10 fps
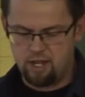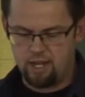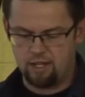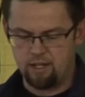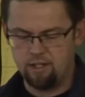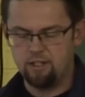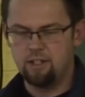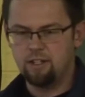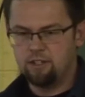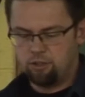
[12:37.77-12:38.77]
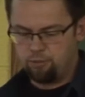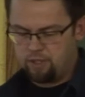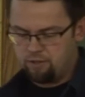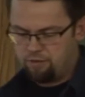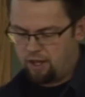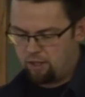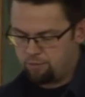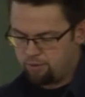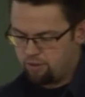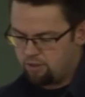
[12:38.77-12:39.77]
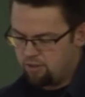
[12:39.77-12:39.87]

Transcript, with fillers: data to be developed.